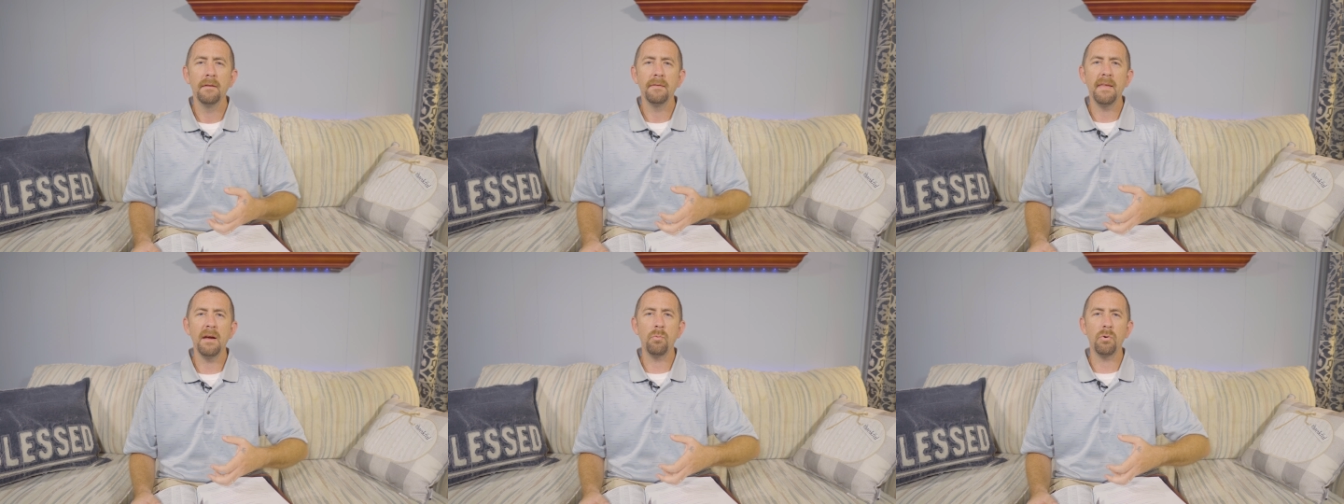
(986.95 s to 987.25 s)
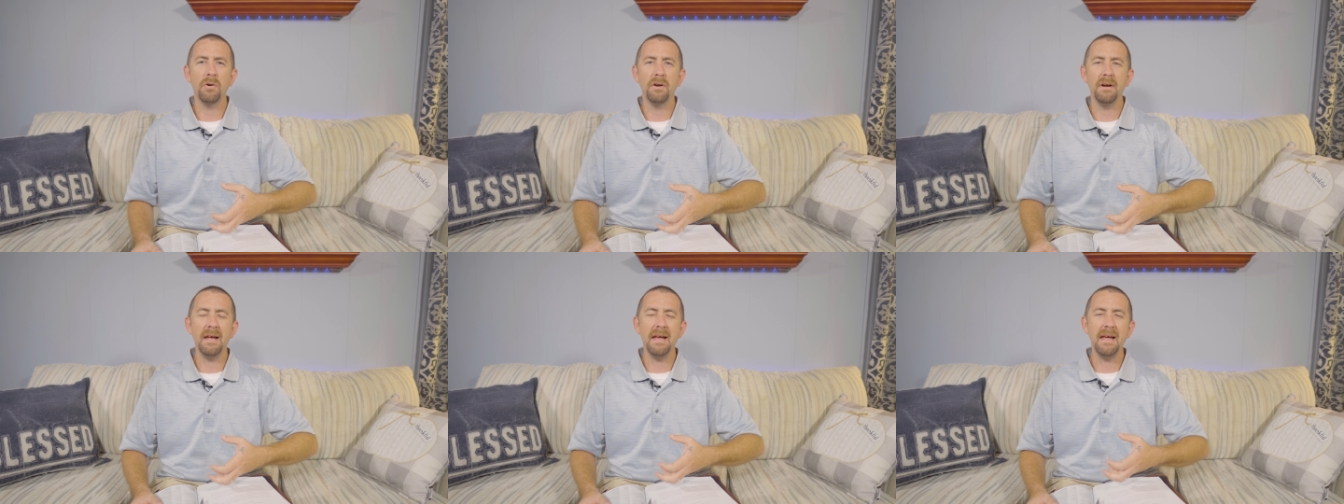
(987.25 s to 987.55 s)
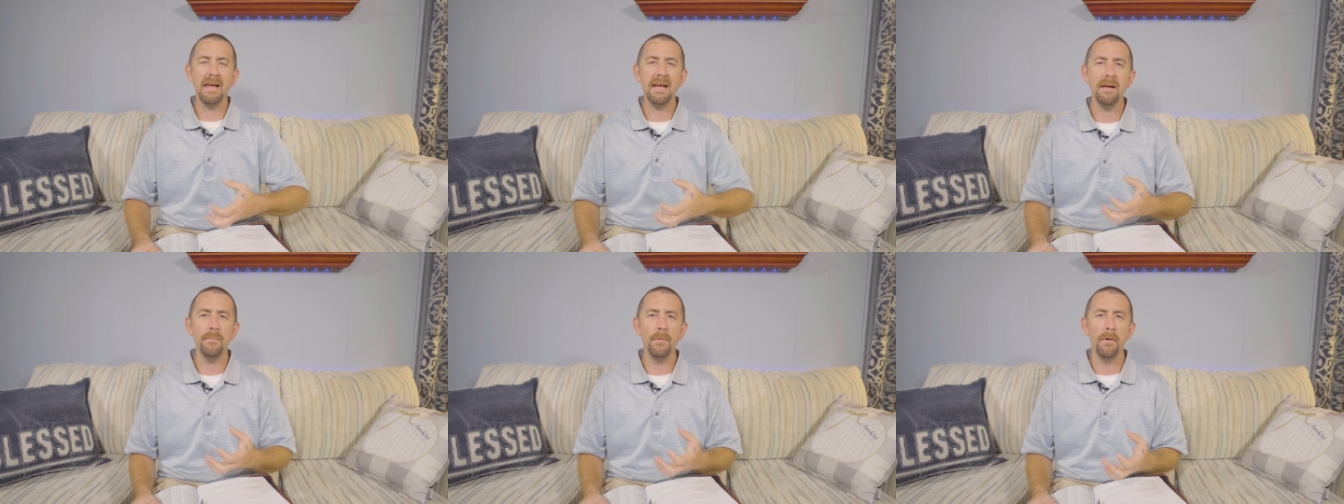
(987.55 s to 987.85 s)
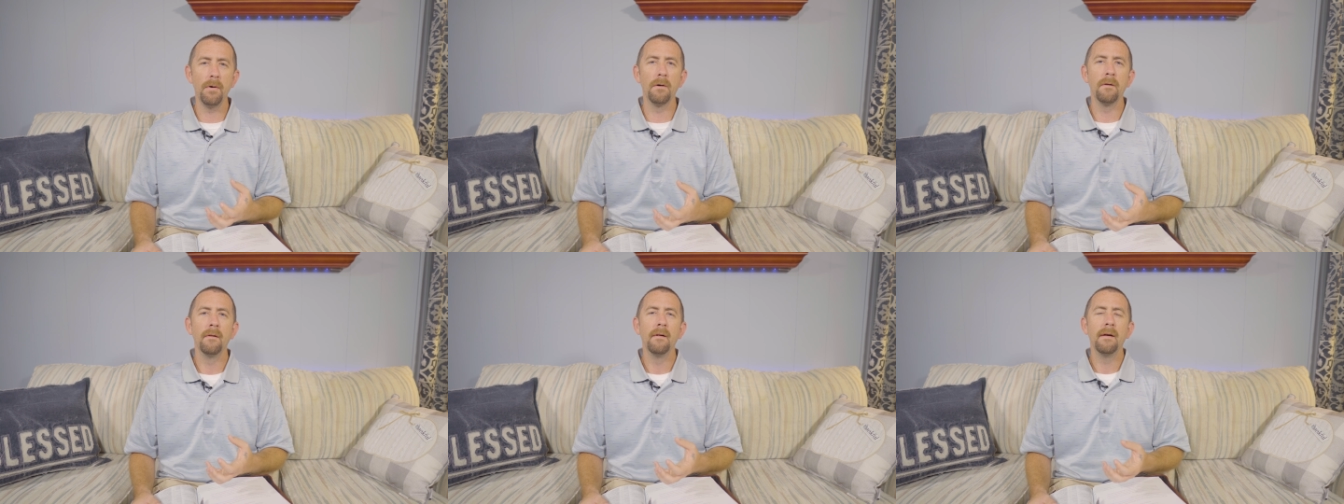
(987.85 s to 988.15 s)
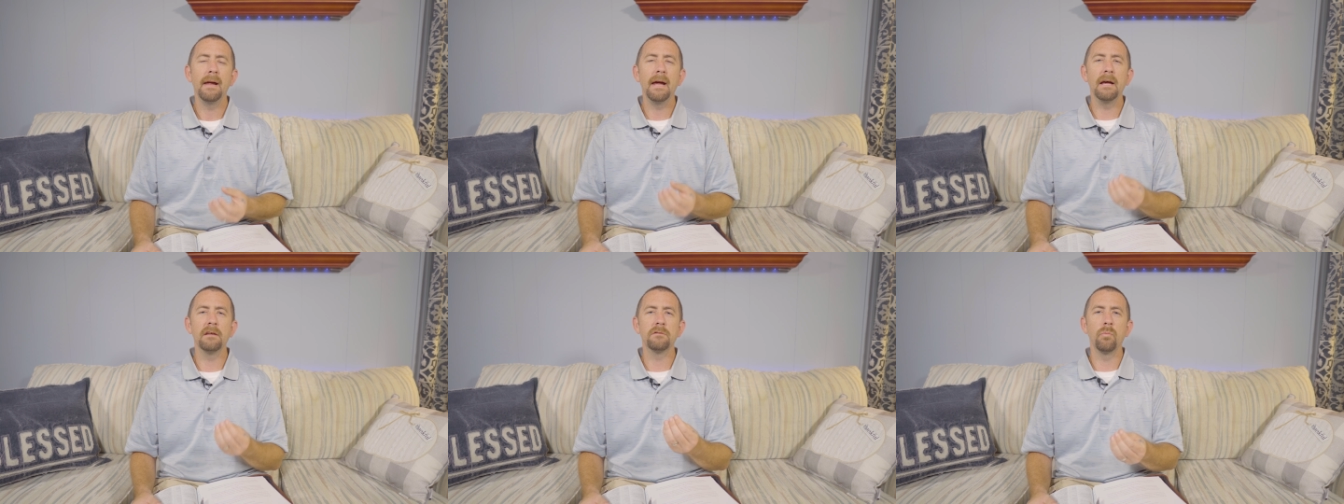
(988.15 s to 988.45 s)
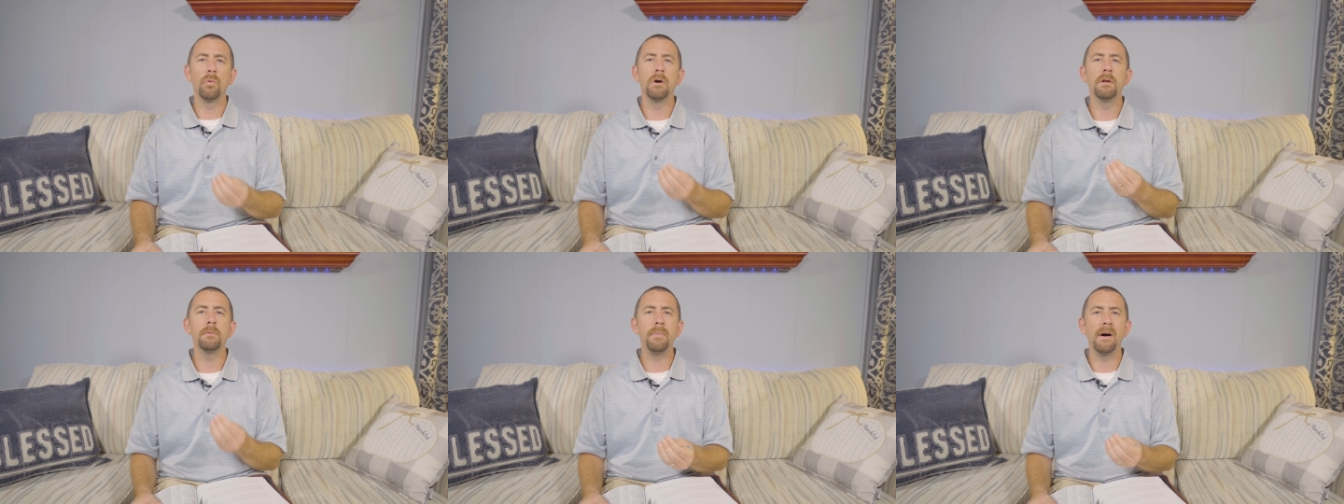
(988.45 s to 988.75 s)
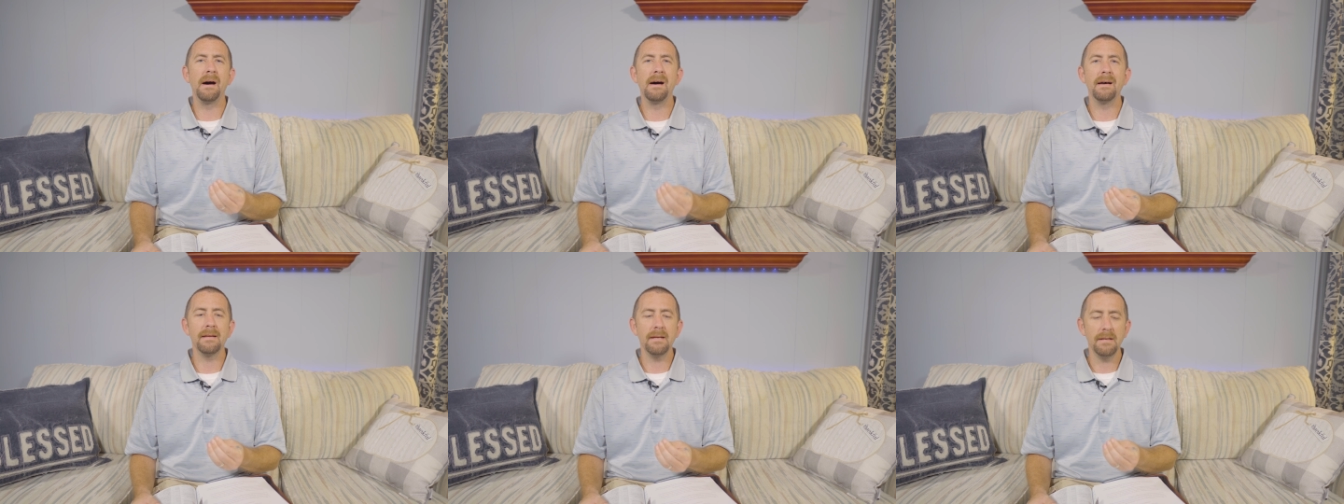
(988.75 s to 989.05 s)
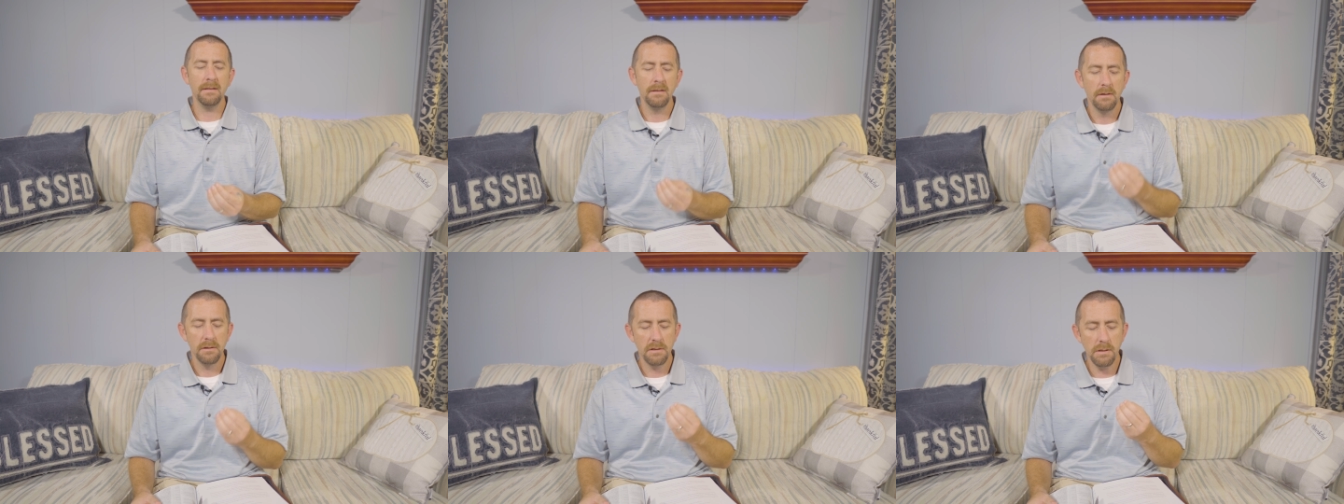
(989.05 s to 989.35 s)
that we're able as one body